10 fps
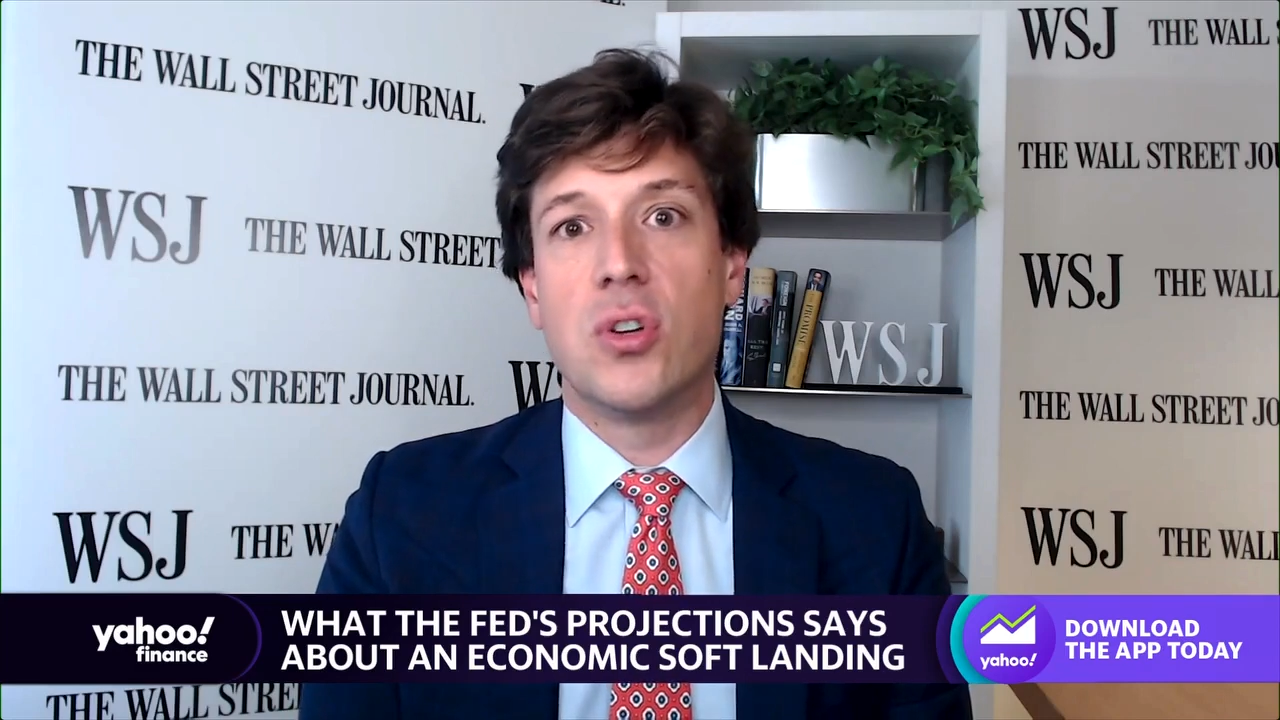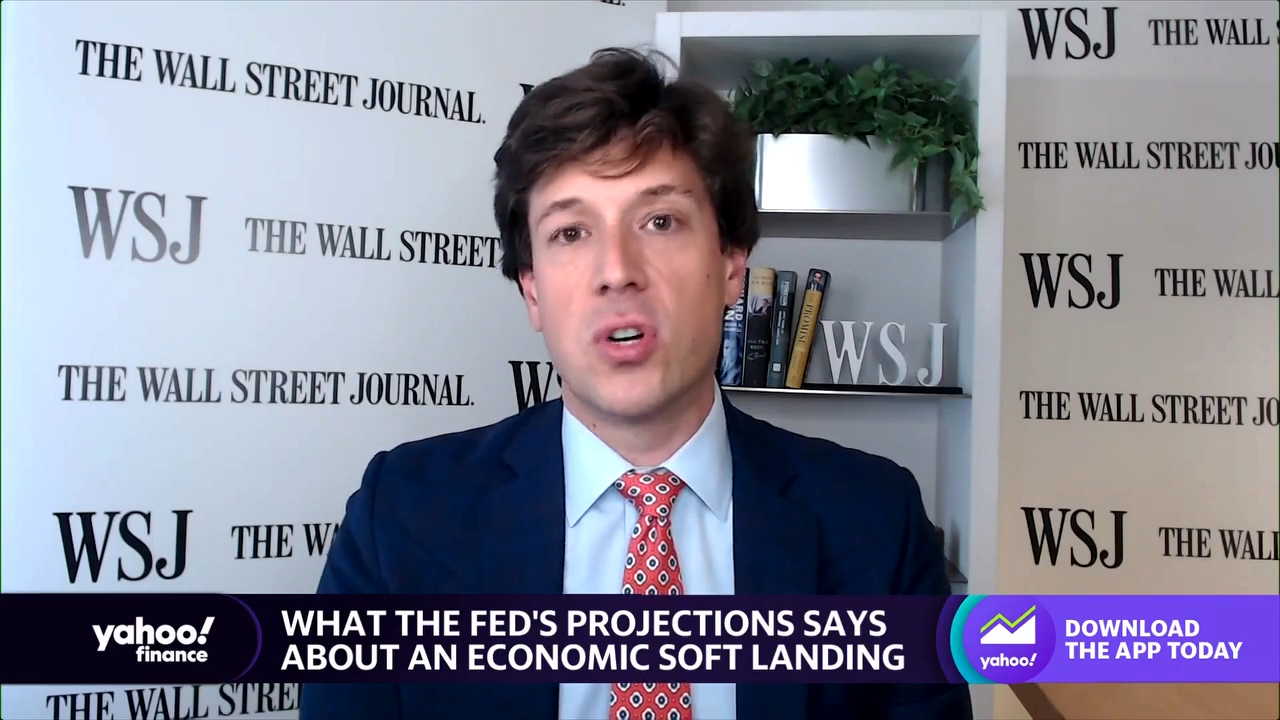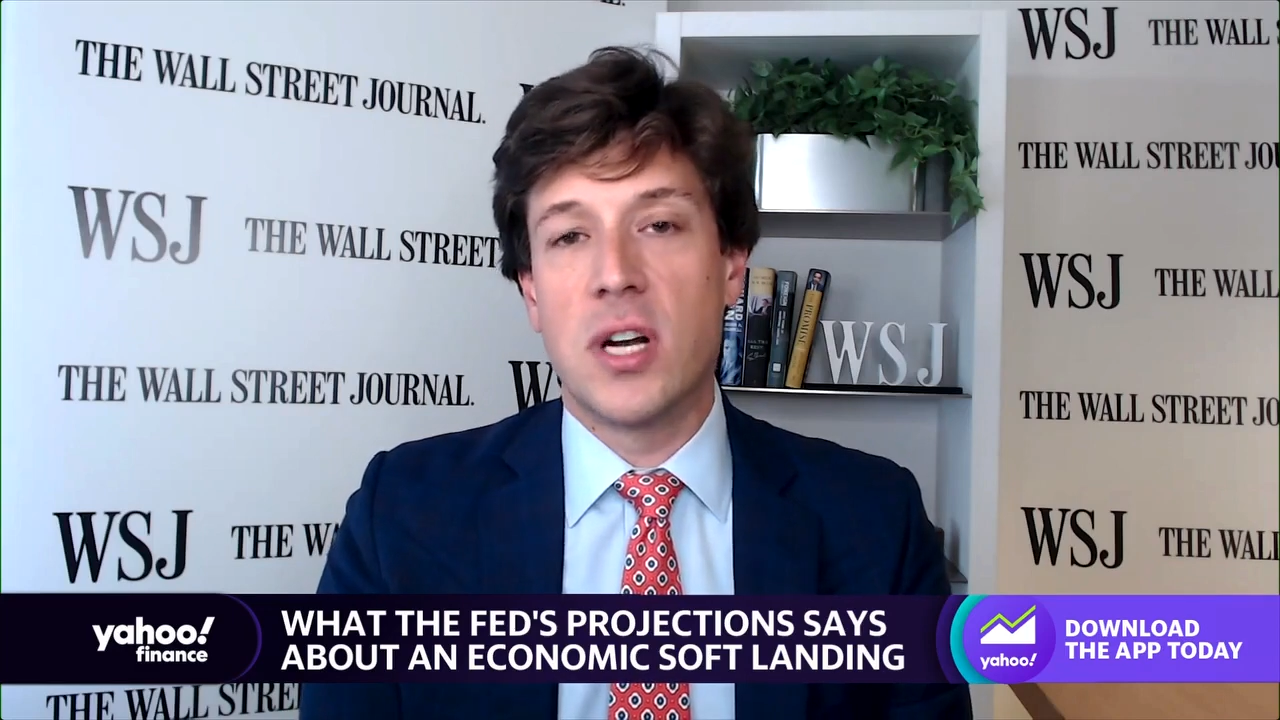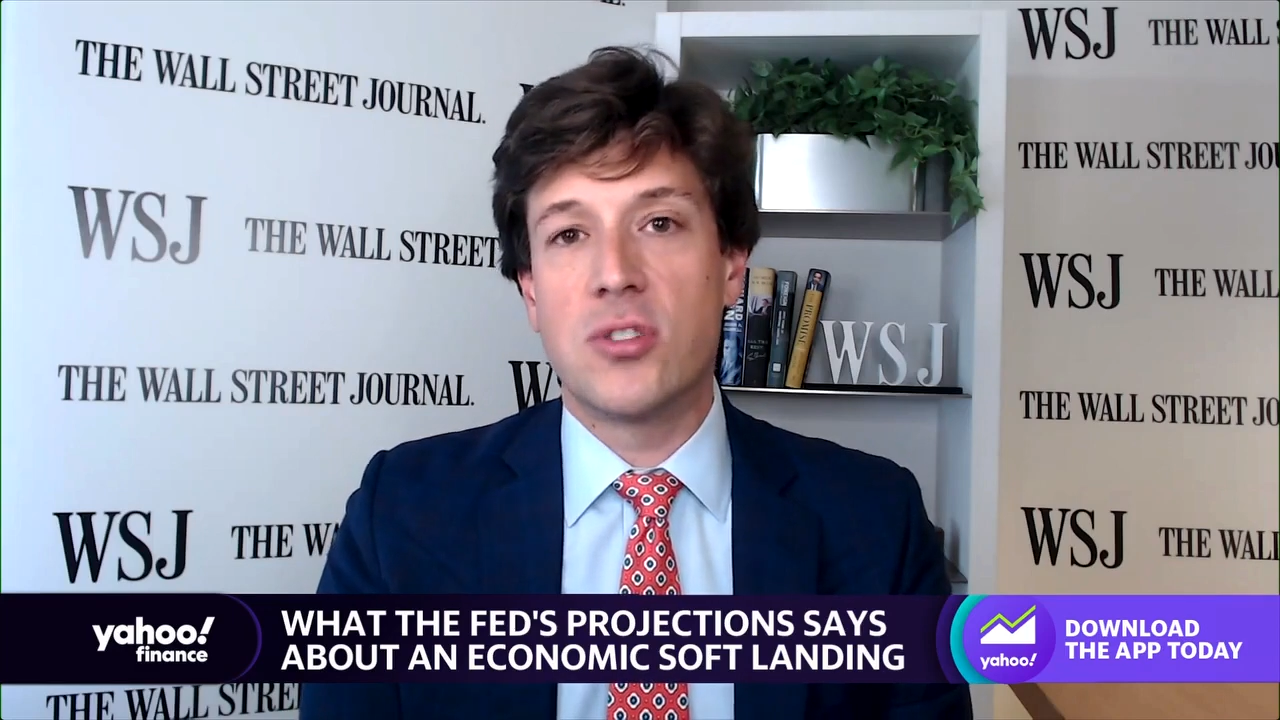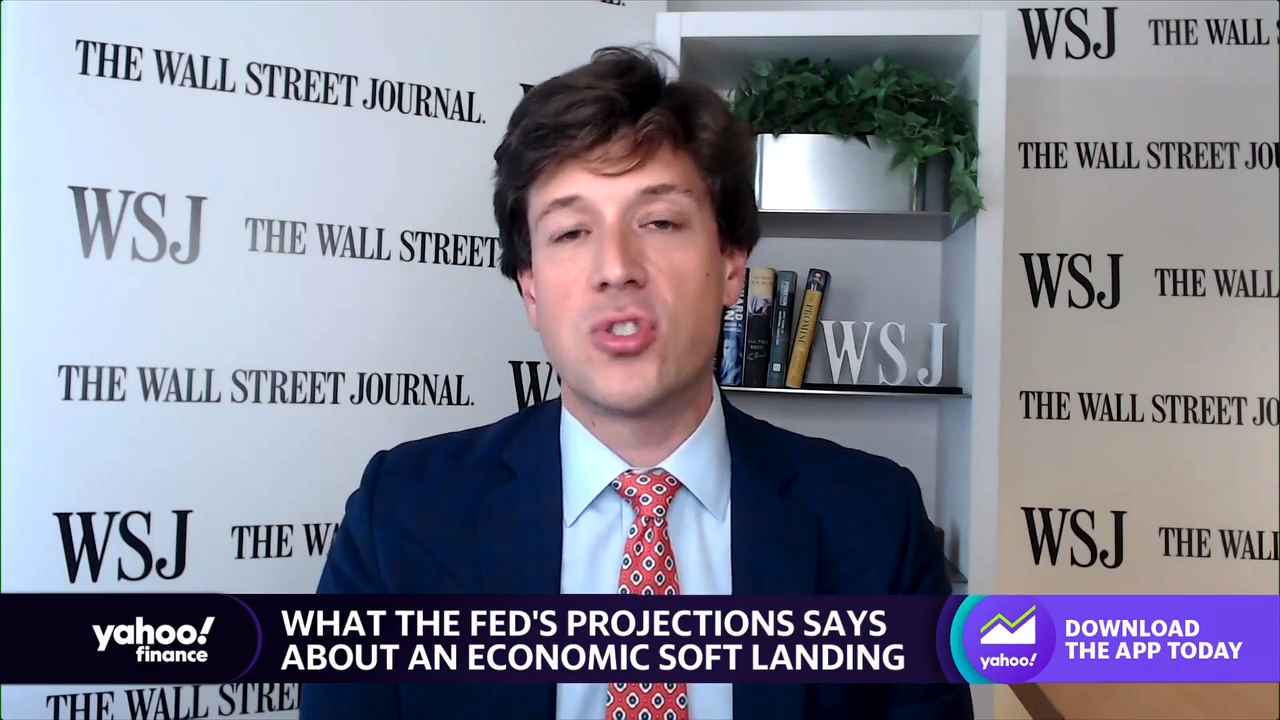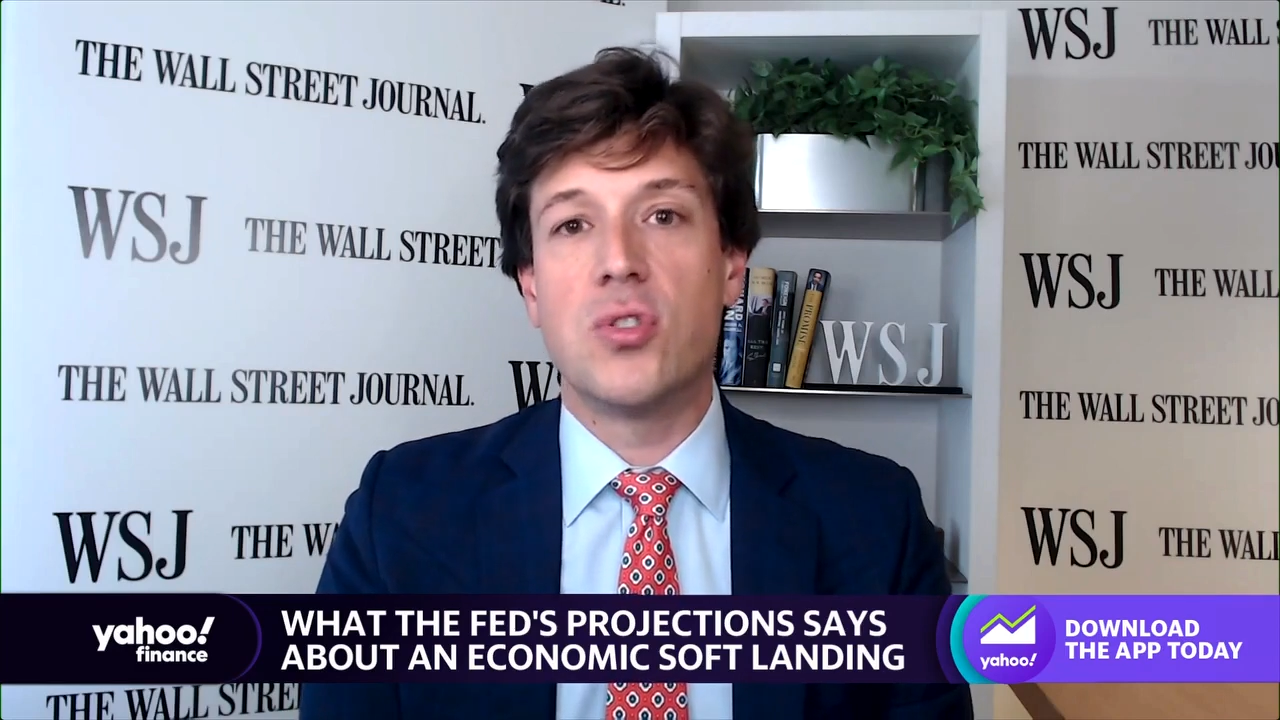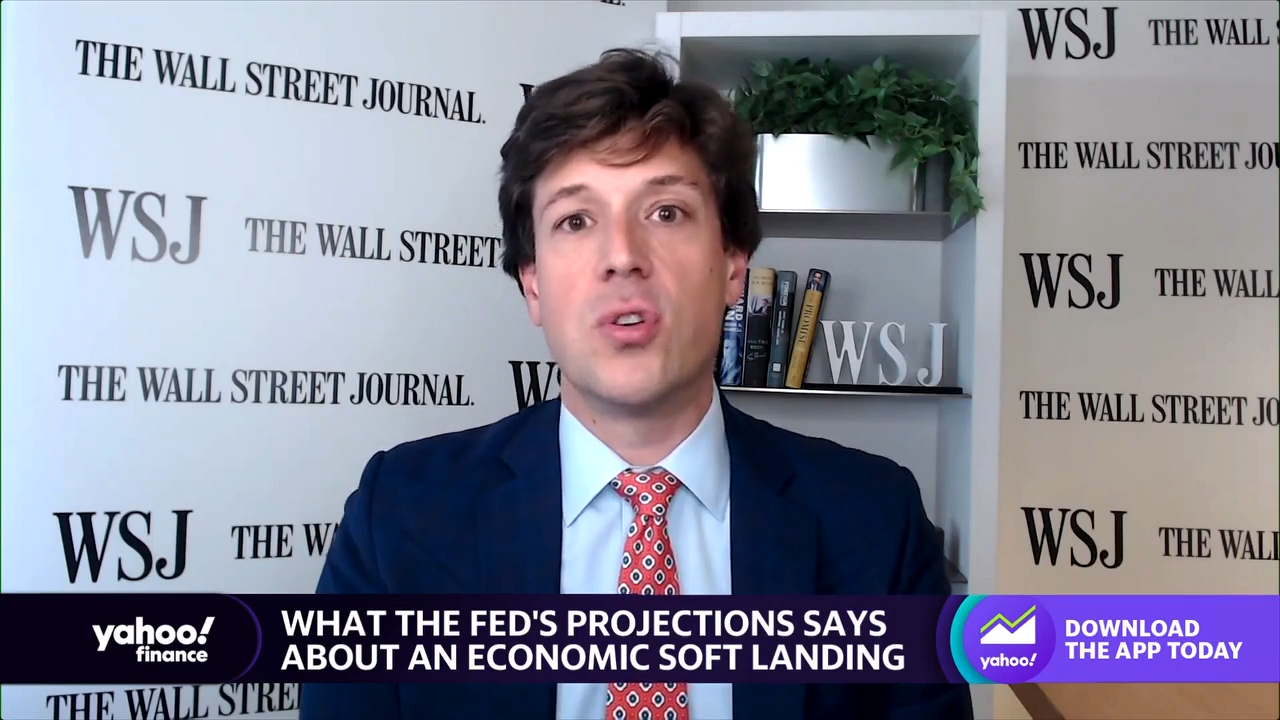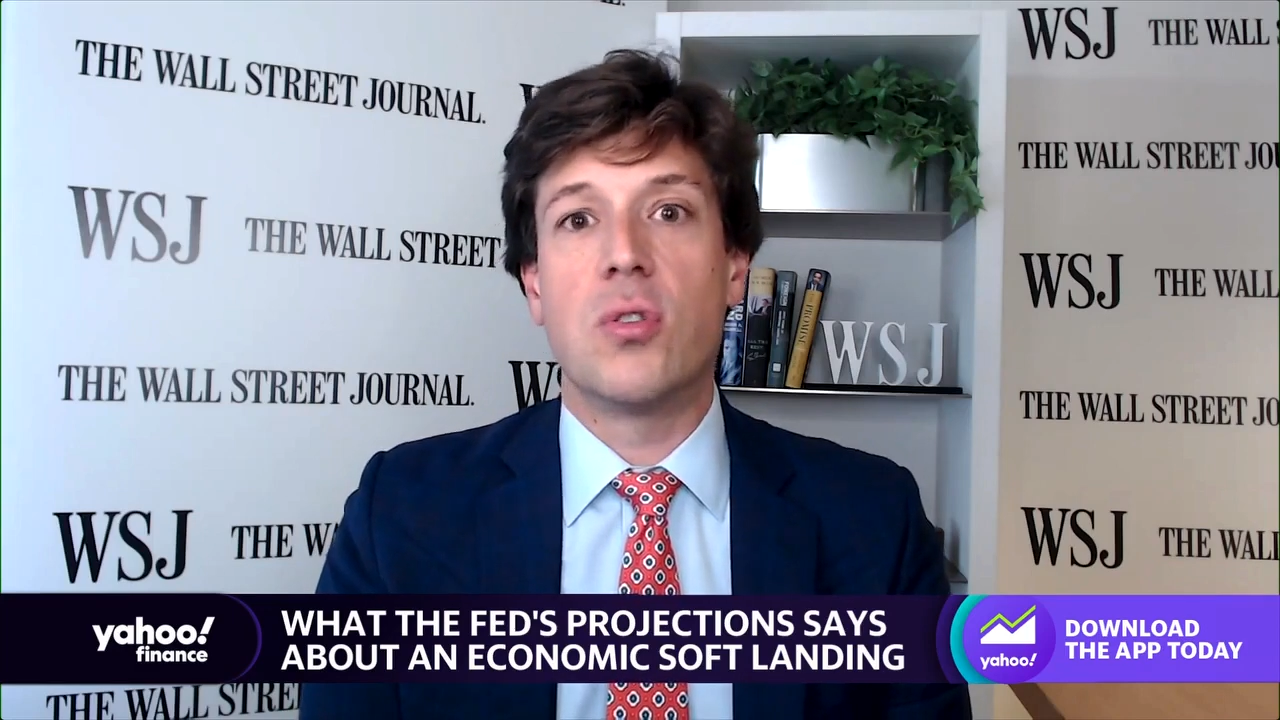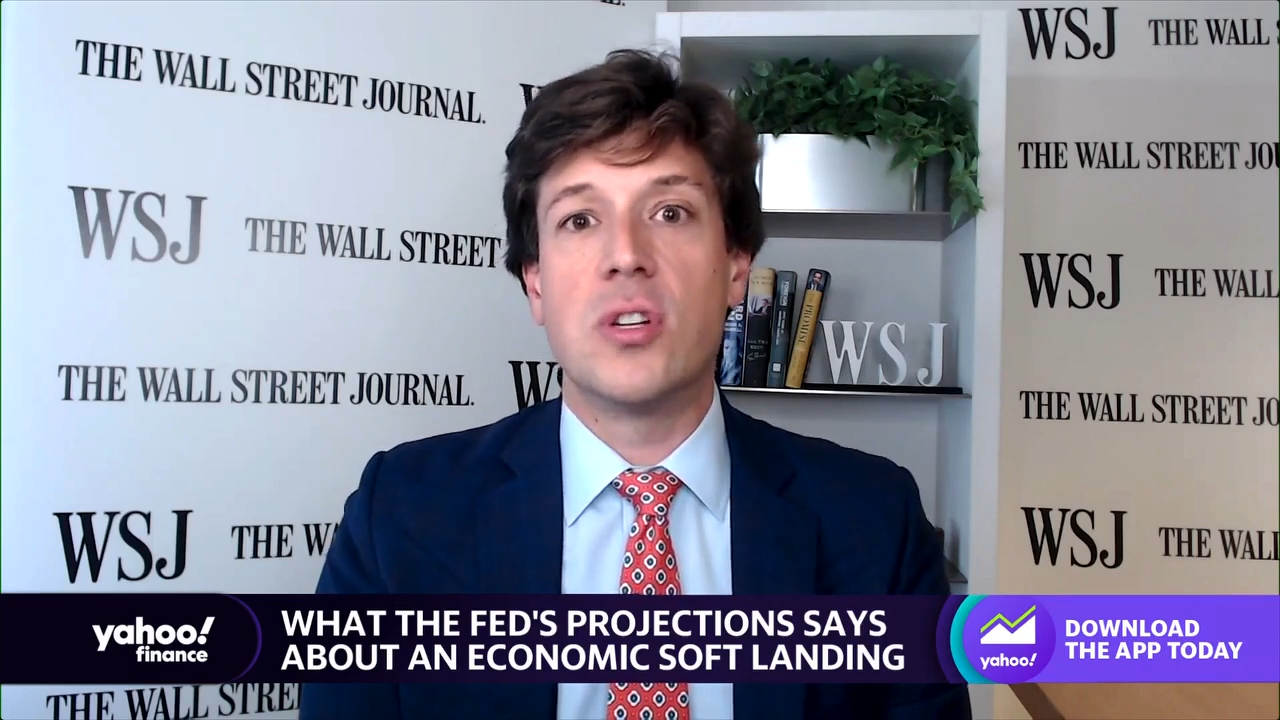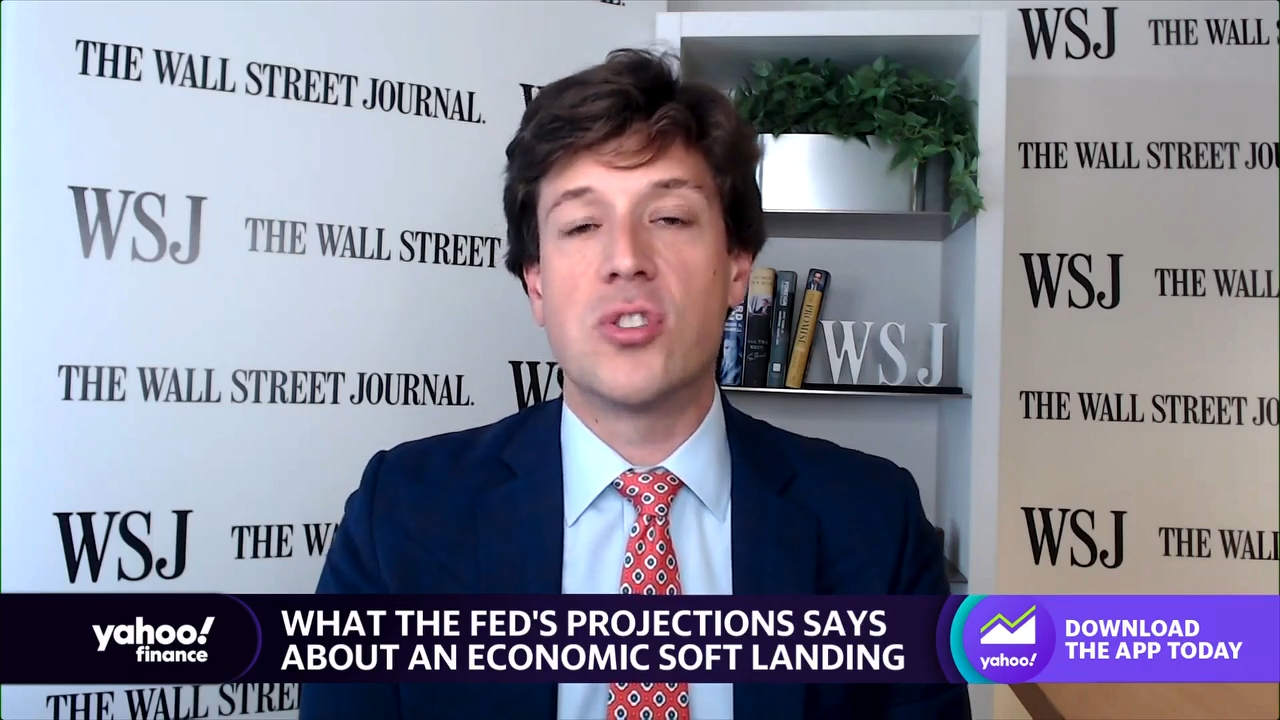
you'll cut sooner.